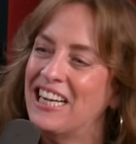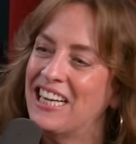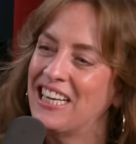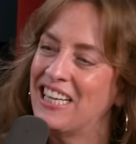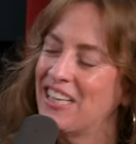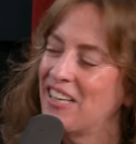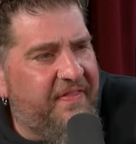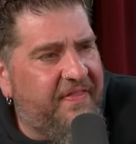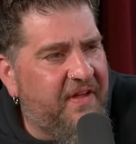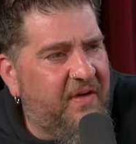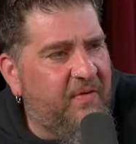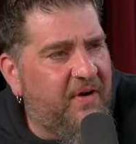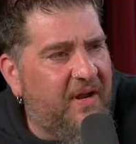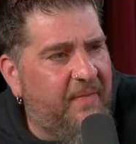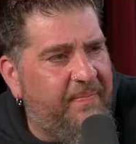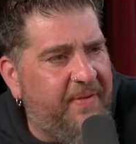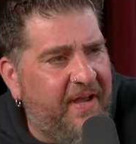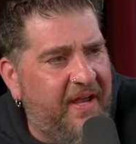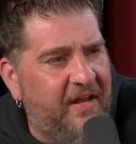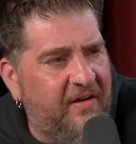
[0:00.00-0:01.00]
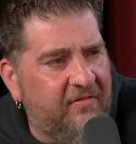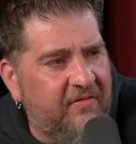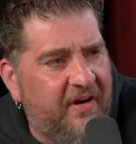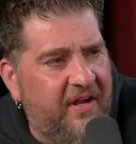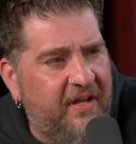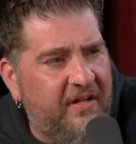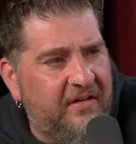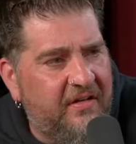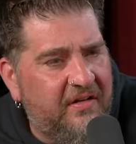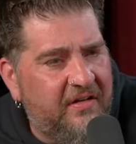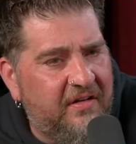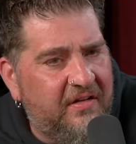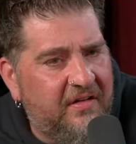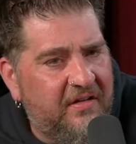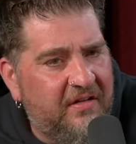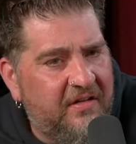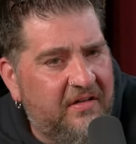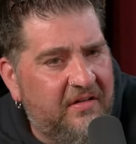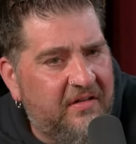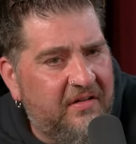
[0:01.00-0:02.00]
think, well, I think when I pay in rent
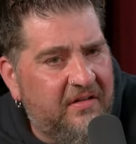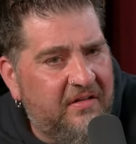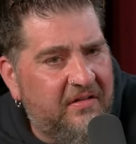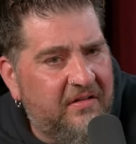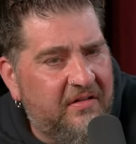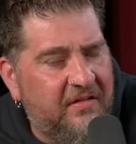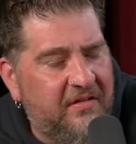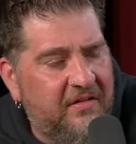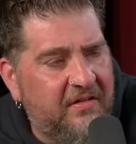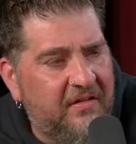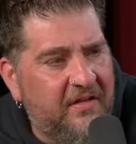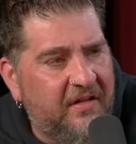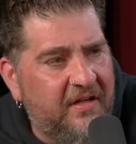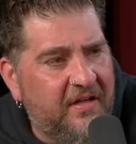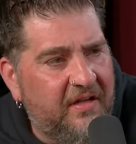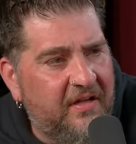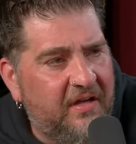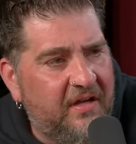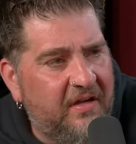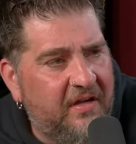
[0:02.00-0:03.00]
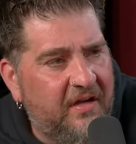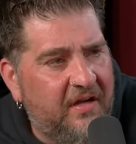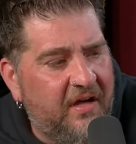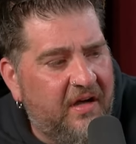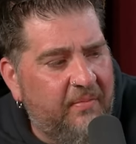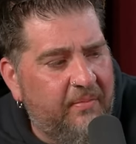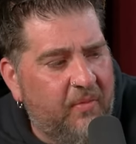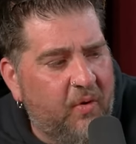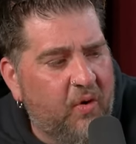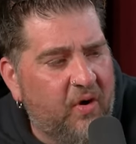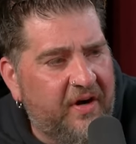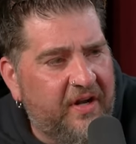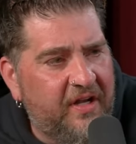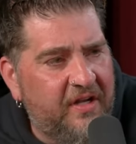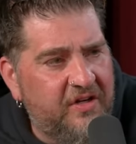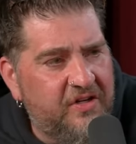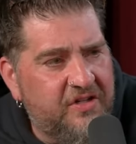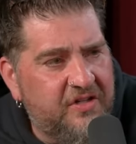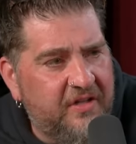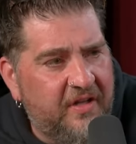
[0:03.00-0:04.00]
like a
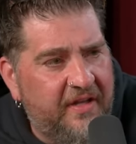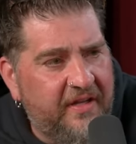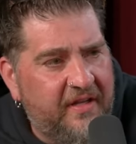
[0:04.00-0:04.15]
mortgage, like